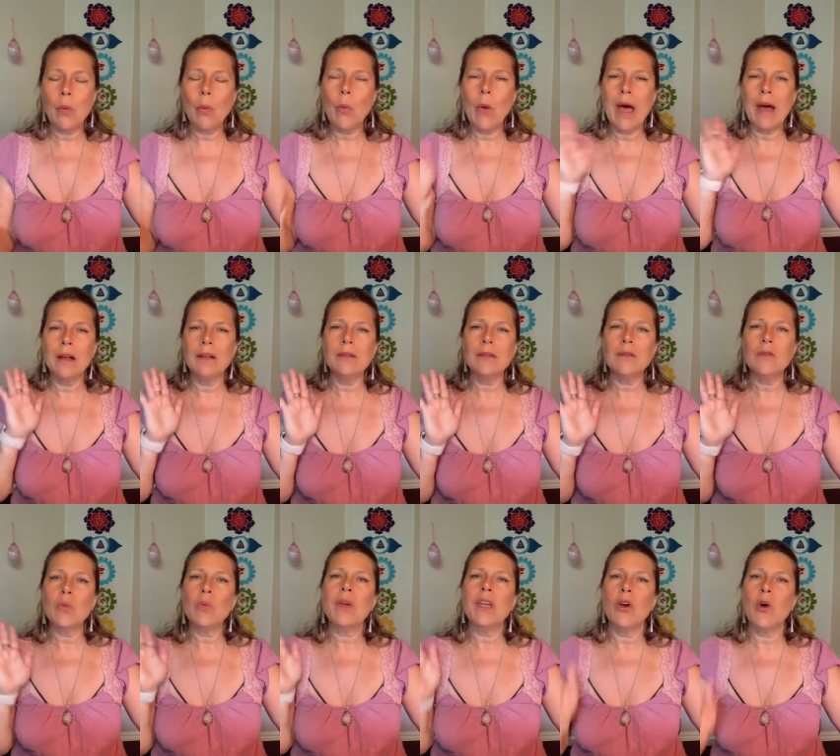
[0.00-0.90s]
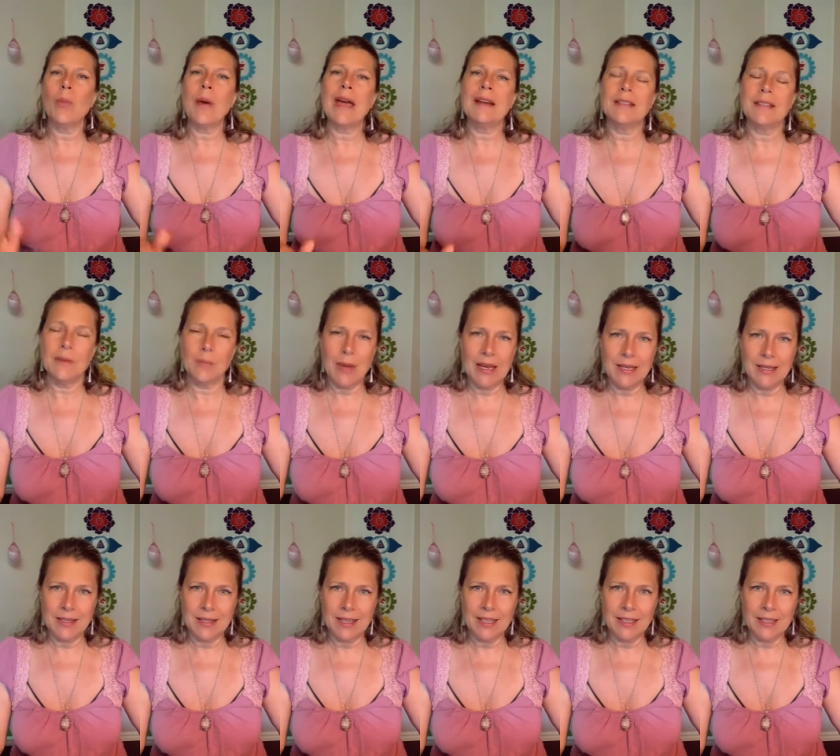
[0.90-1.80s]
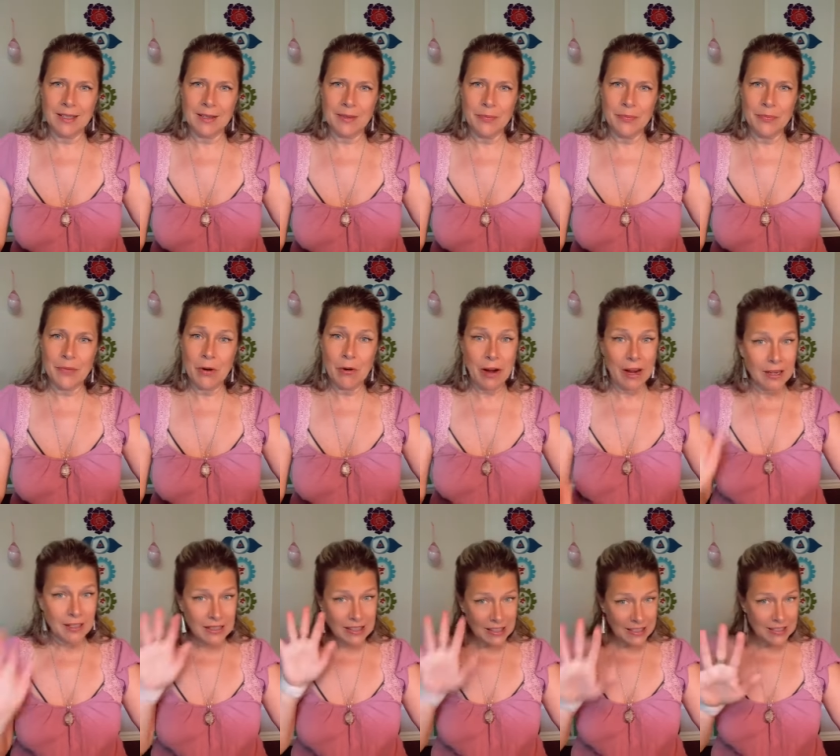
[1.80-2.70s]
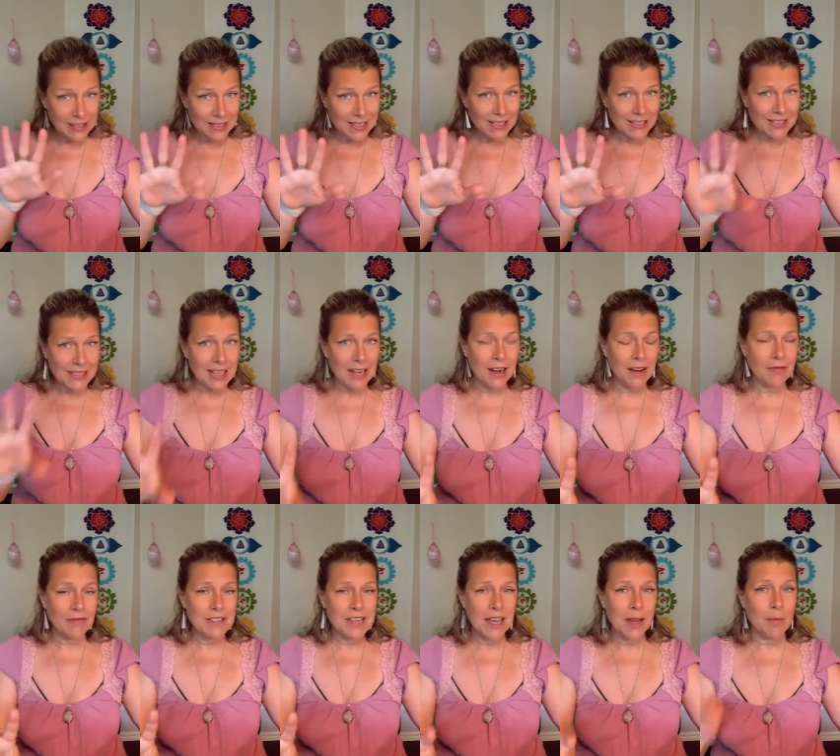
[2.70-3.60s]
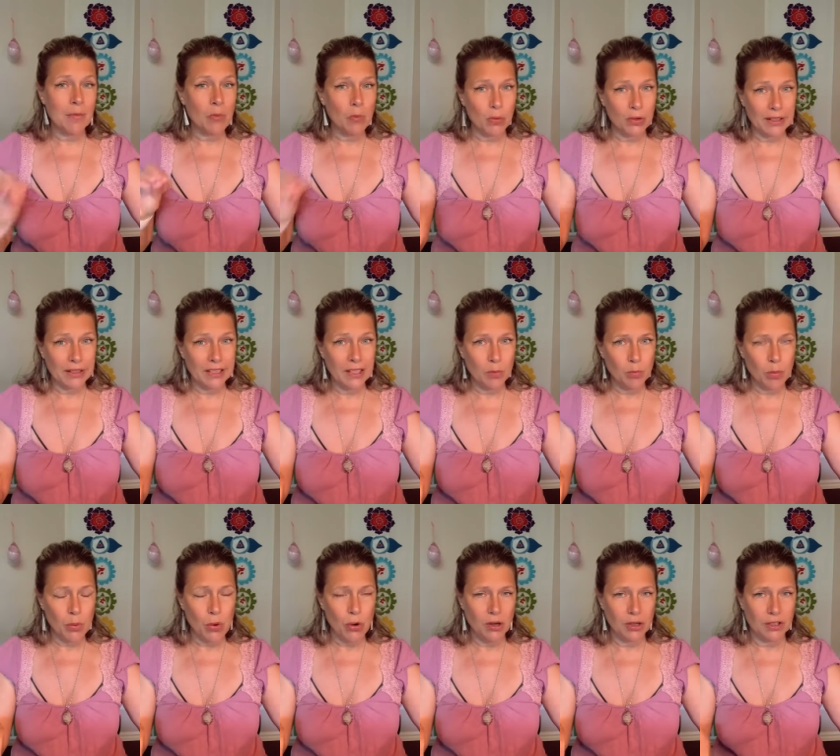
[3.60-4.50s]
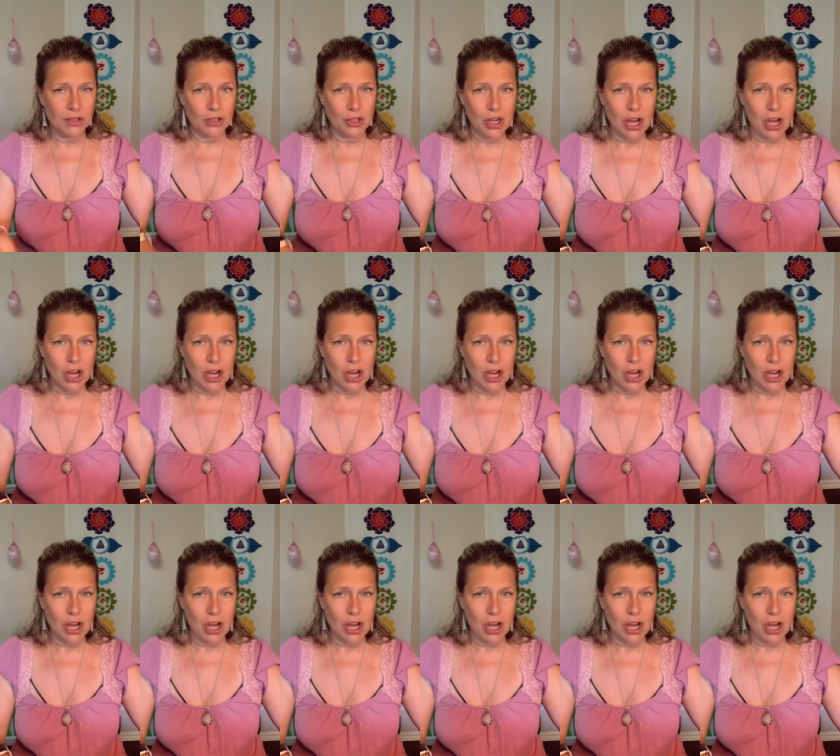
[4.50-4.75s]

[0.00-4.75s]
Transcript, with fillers: Well, we go back to basics. All right, these things that I've named really important.